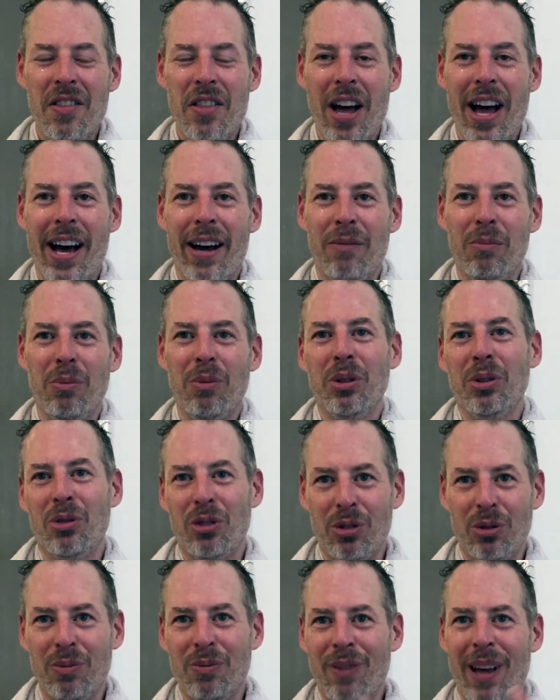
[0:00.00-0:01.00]
that
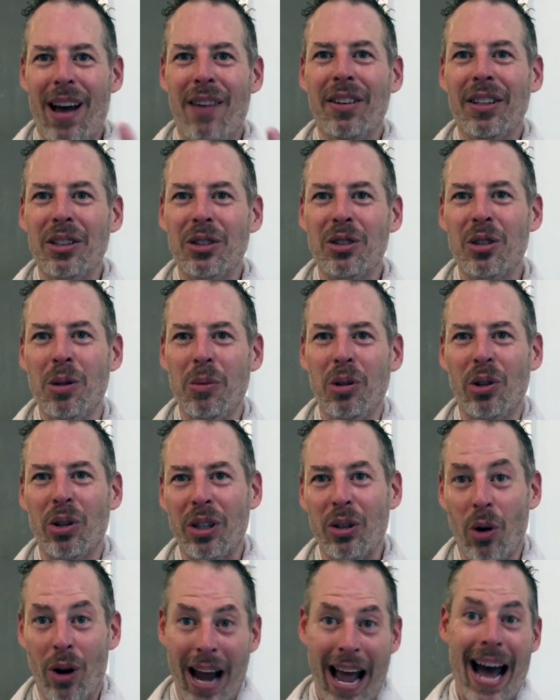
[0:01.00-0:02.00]
was having a
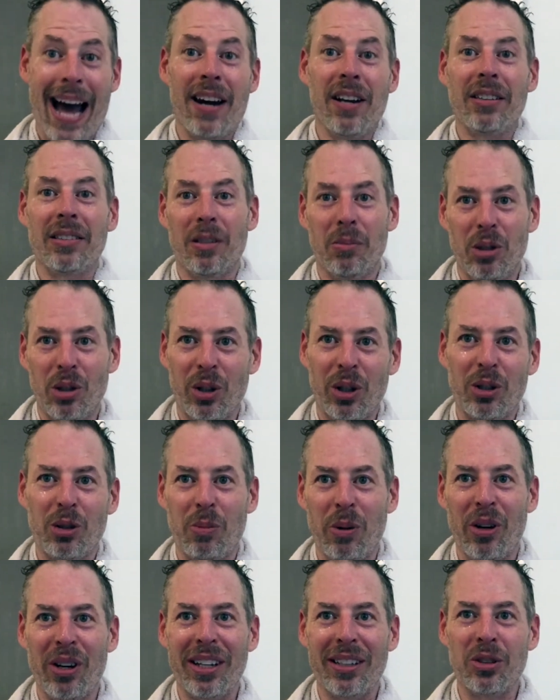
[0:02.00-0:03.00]
similar, or had a similar
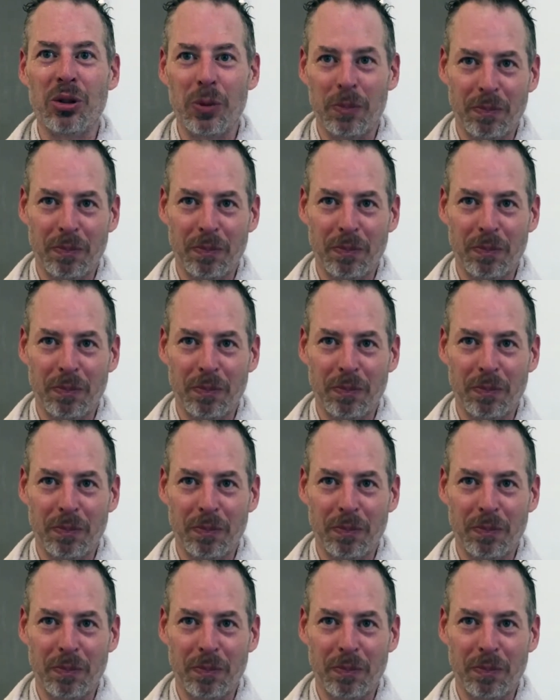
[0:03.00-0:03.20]
experience.